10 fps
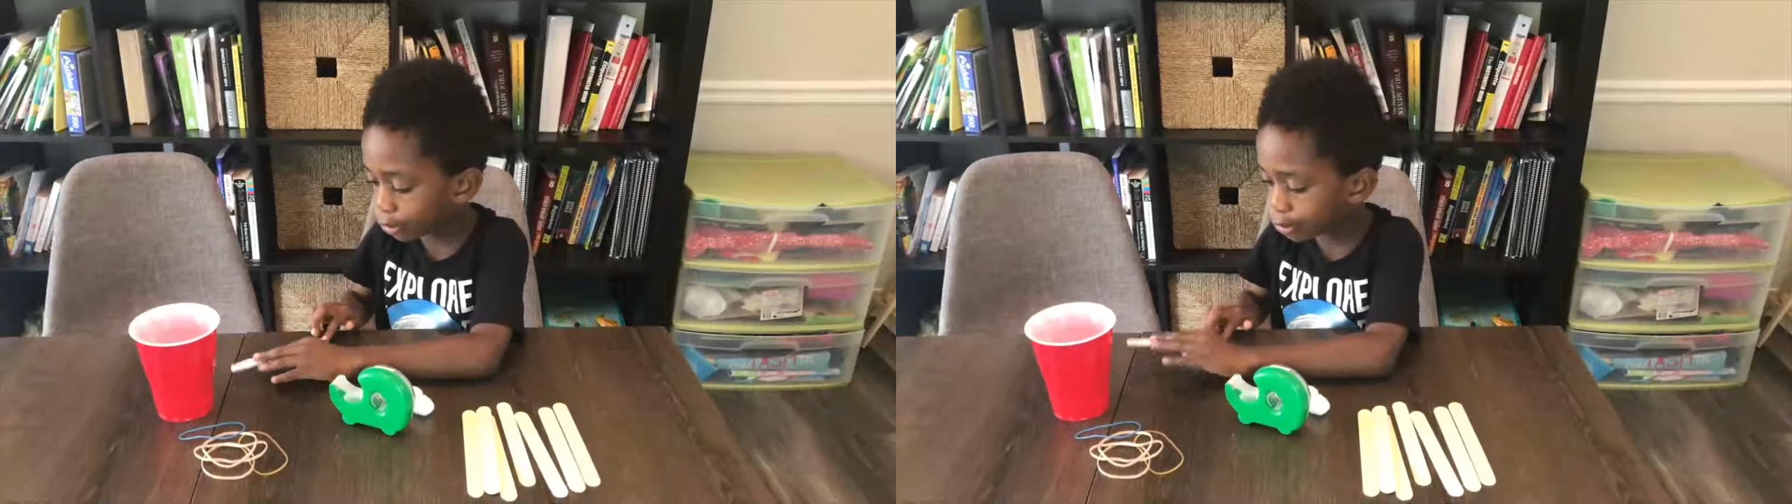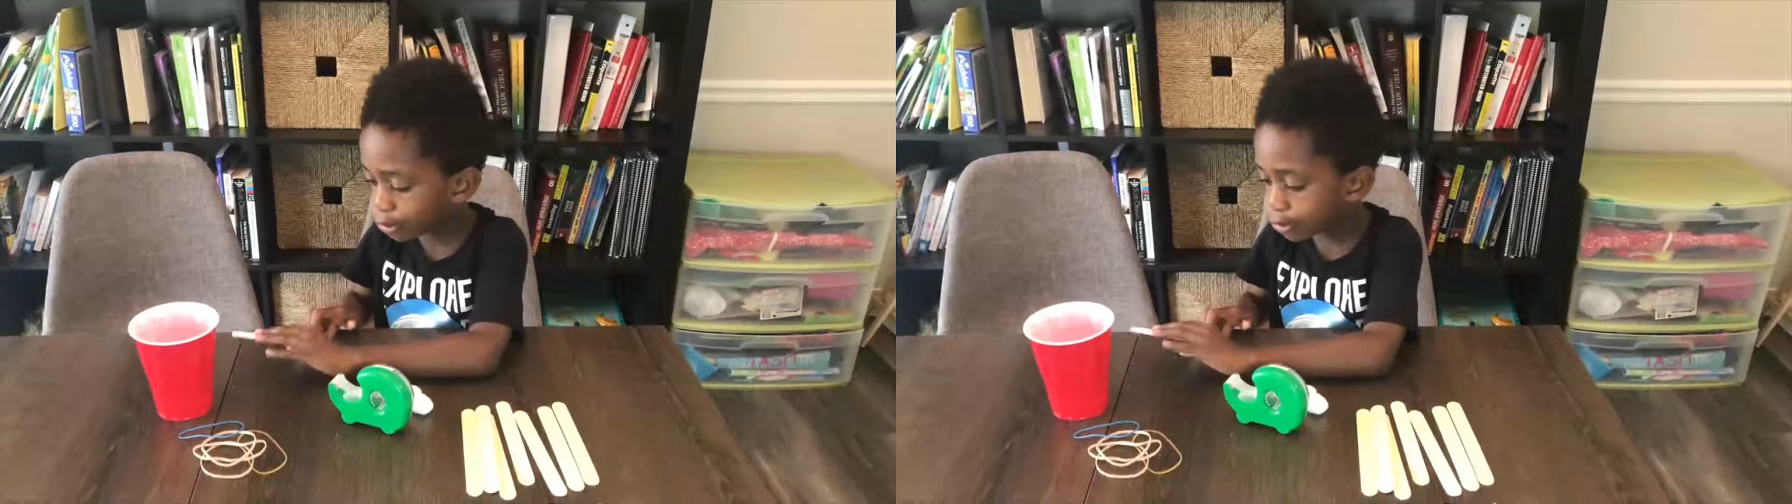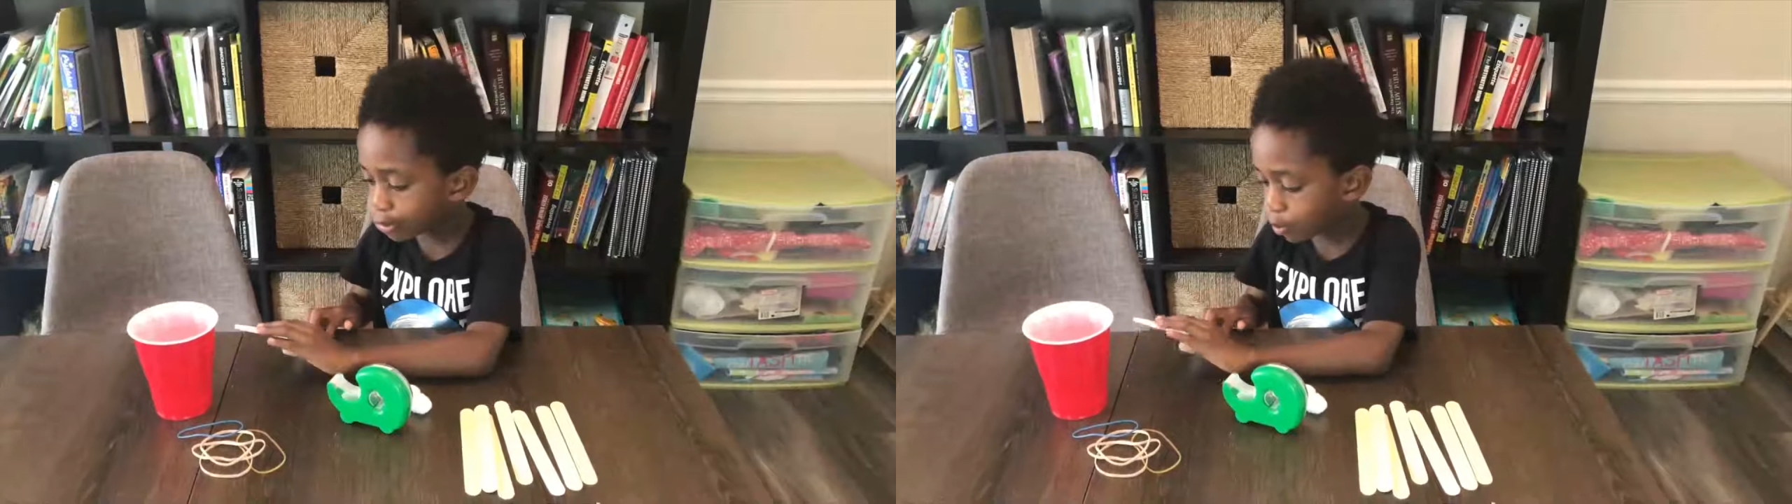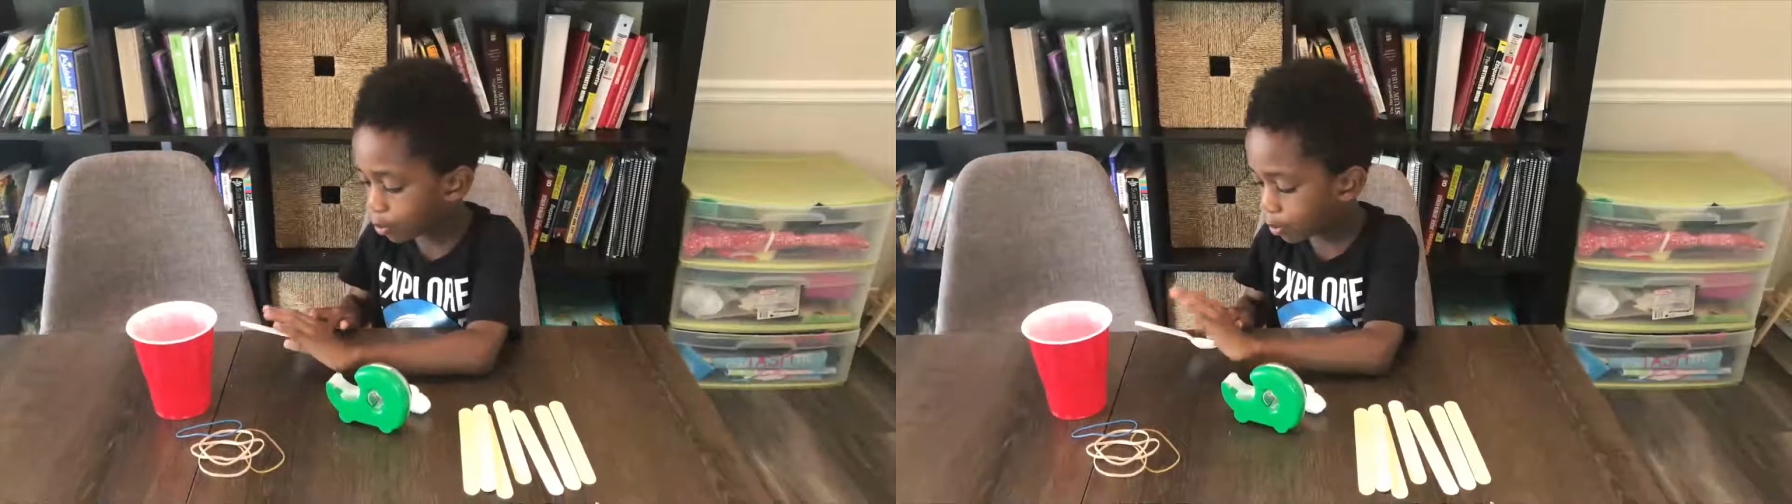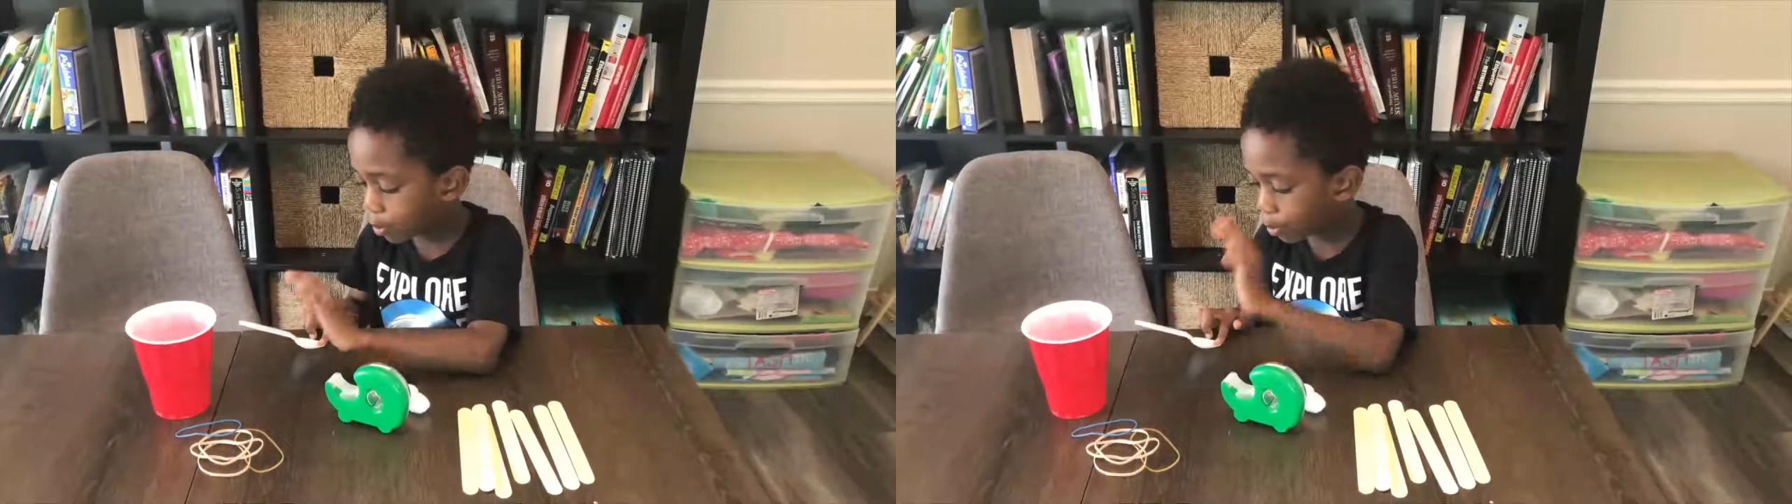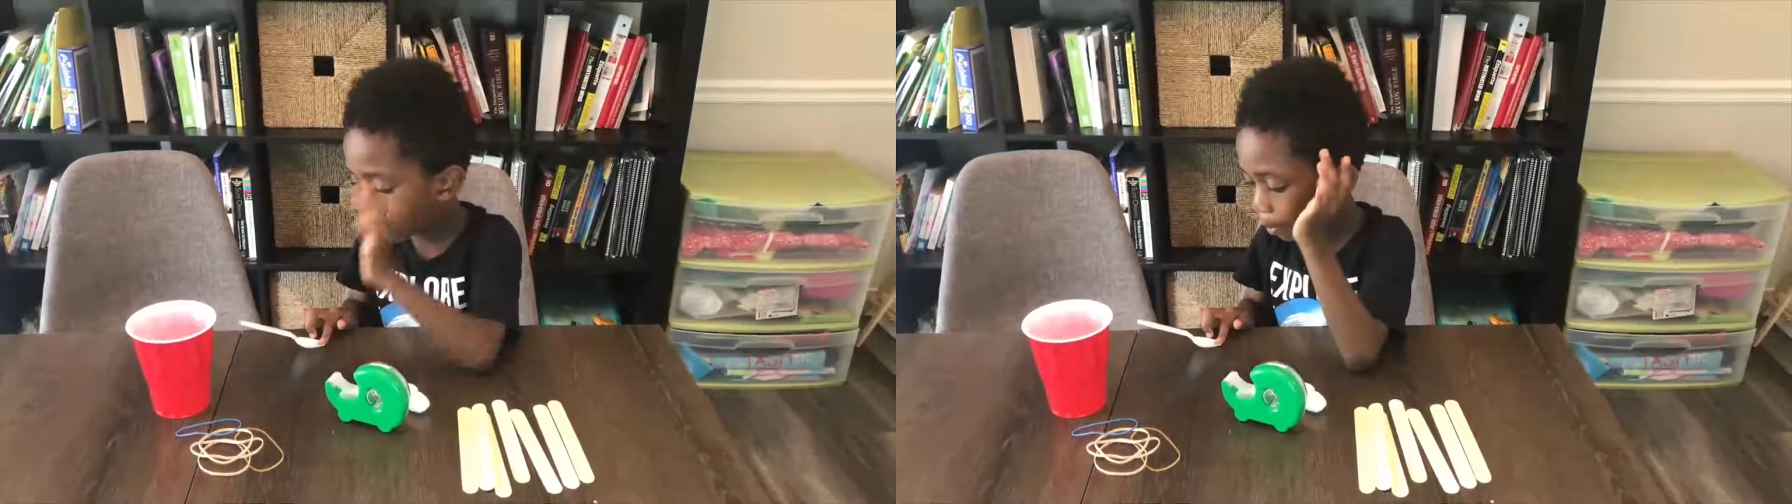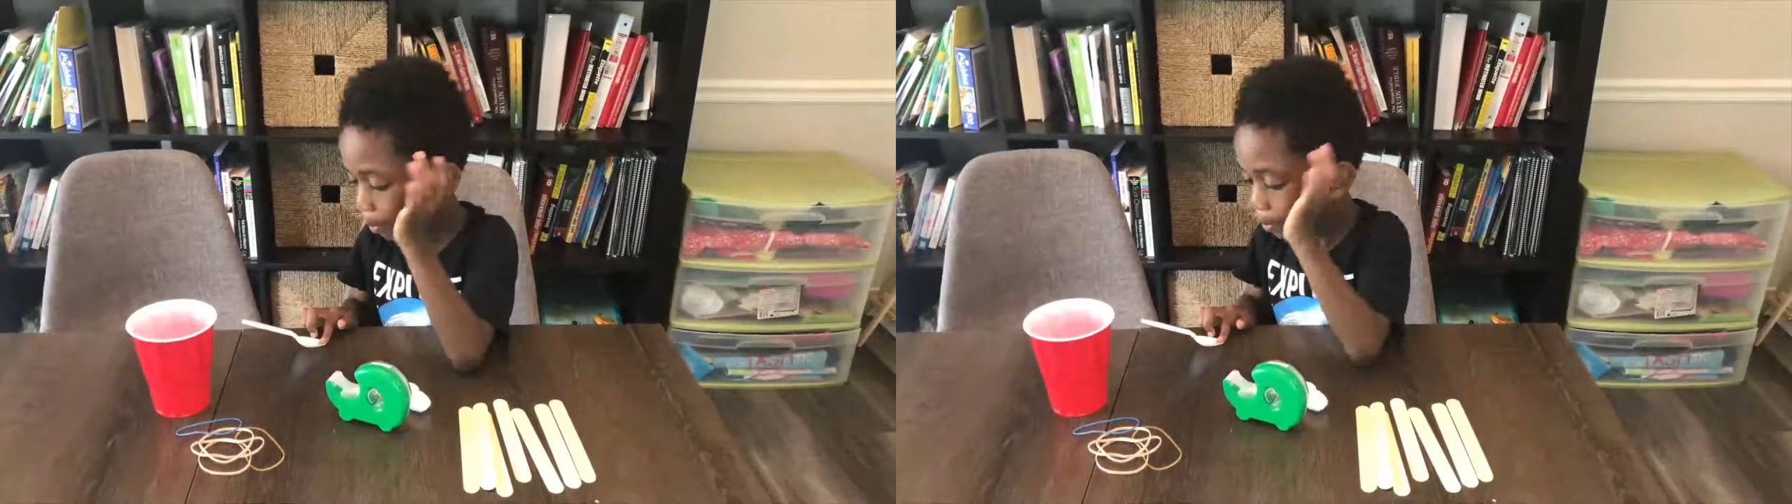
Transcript: All right, let's get